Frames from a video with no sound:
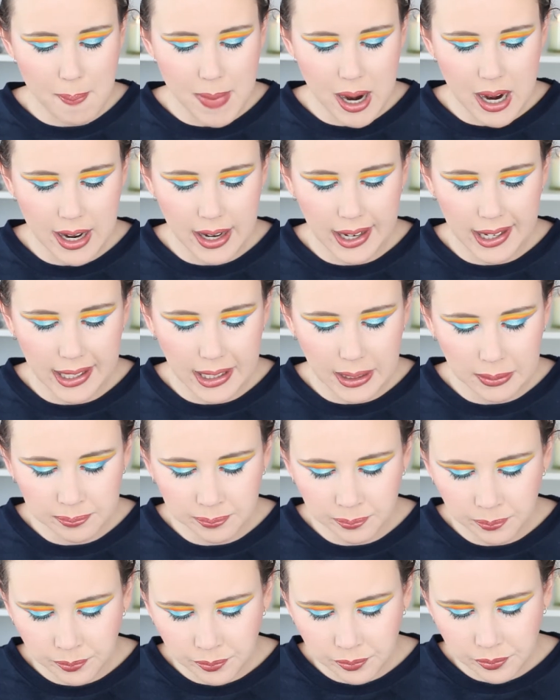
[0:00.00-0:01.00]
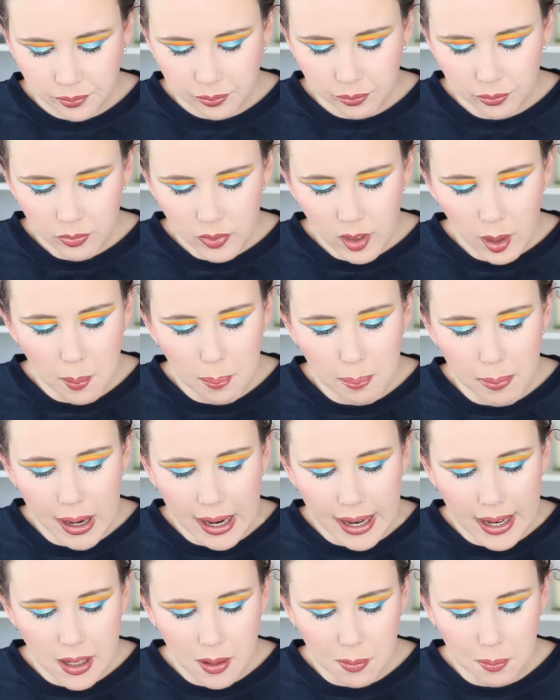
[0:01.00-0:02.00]
my
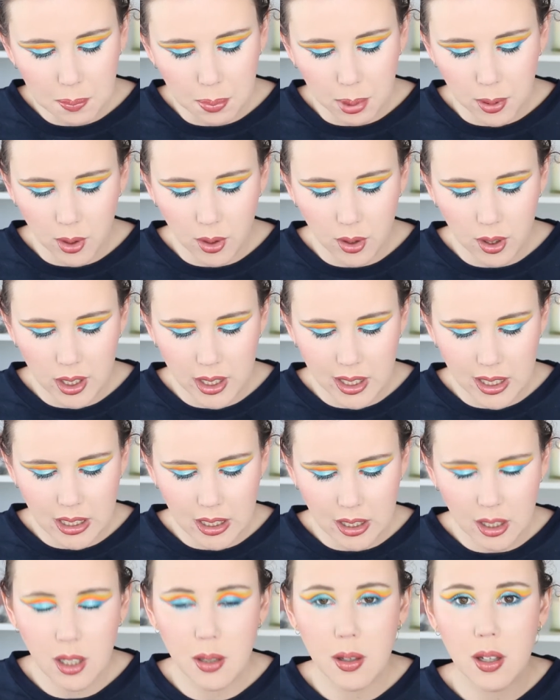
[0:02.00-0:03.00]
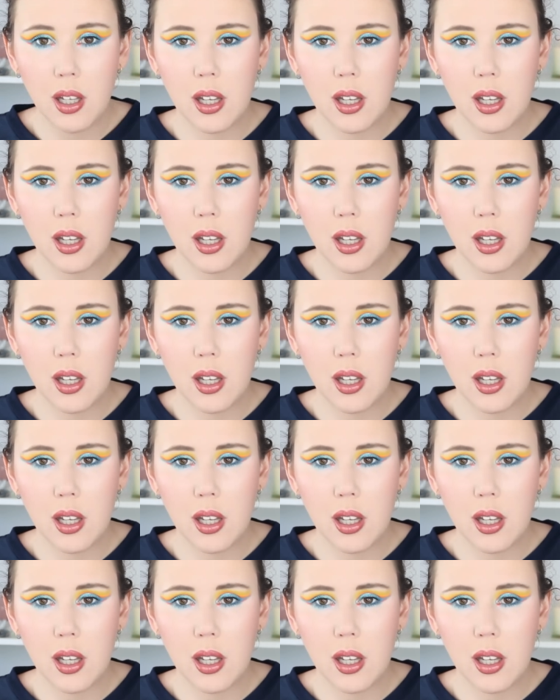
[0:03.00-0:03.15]
Bite Beauty